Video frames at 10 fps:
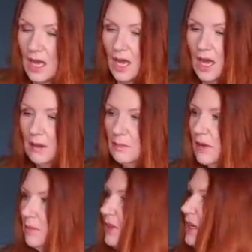
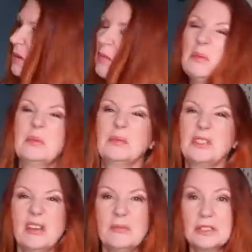I'm thinking maybe
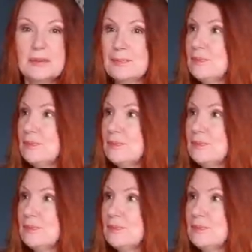pyjamas,